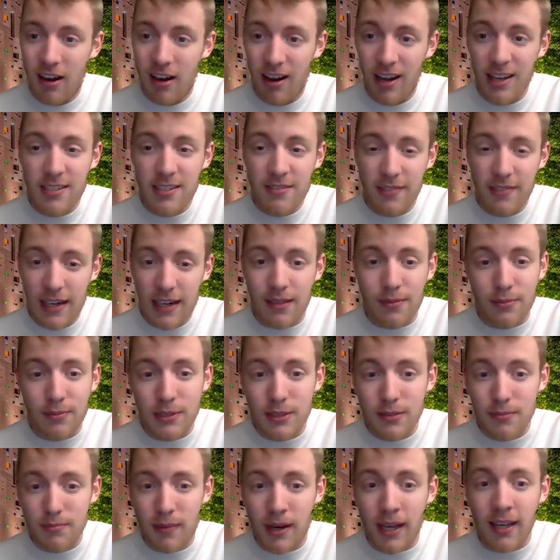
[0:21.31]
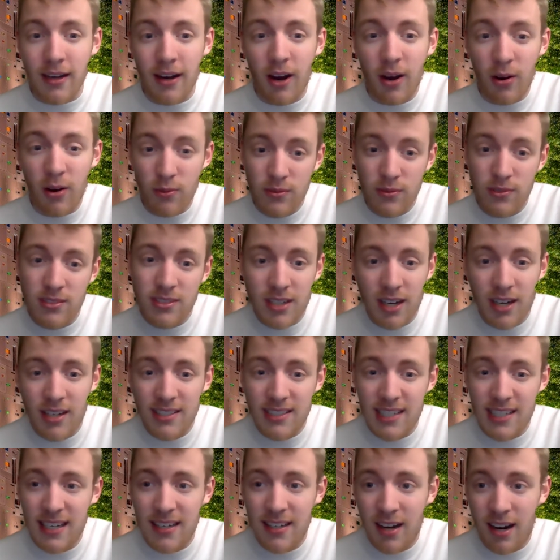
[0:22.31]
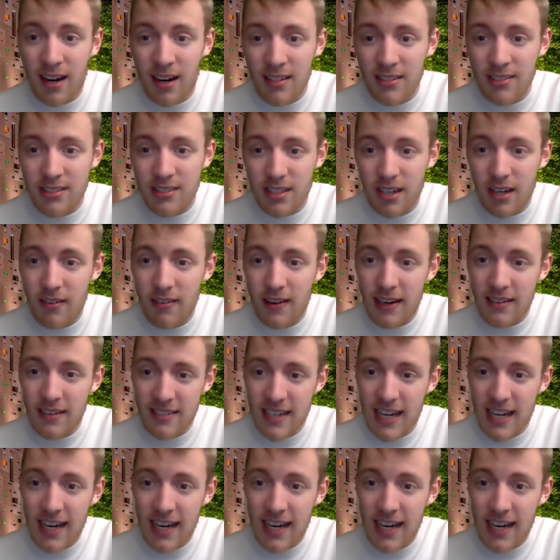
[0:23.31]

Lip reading: I developed my own content knowledge around